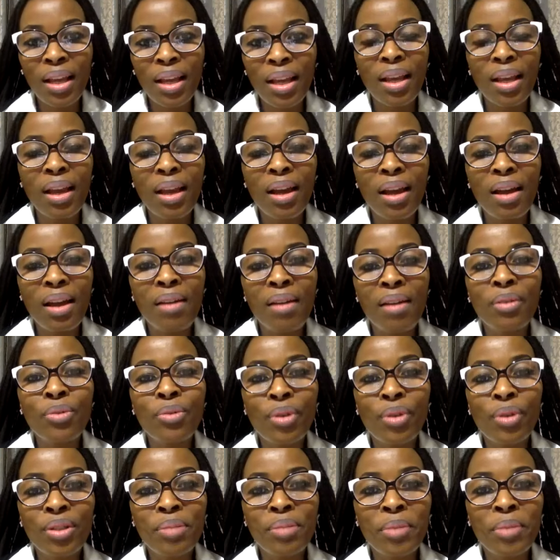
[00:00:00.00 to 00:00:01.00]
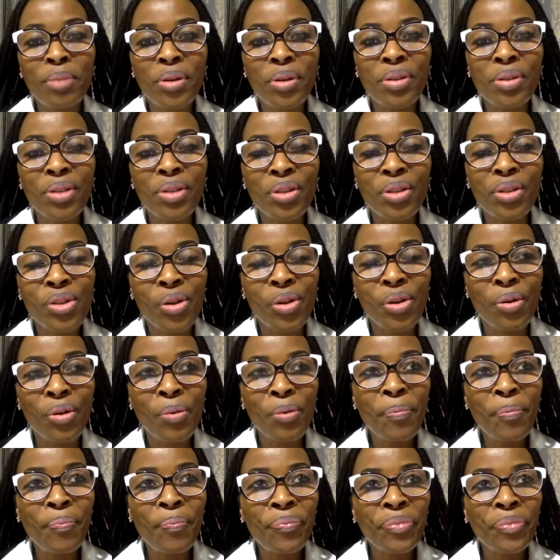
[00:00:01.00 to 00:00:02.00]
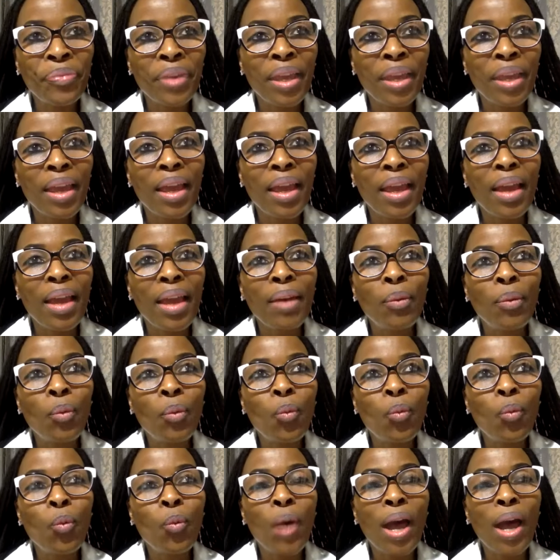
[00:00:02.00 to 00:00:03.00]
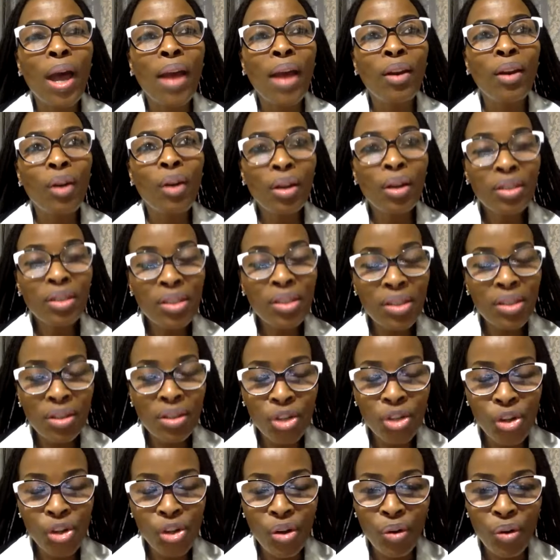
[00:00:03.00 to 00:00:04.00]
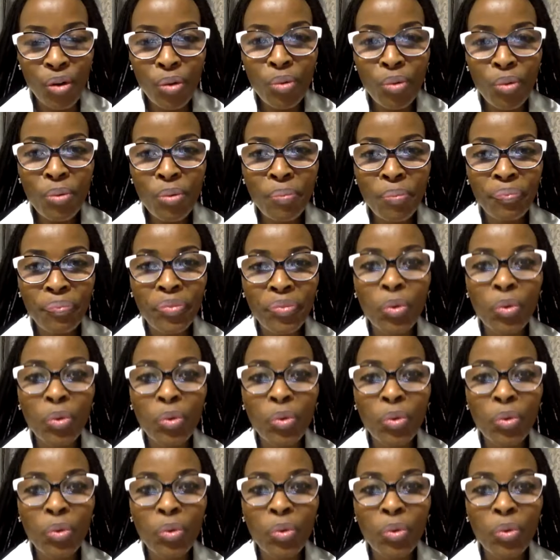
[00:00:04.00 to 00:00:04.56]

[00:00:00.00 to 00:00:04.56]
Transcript: uh, Roxy Marosa Show. And I launched the show,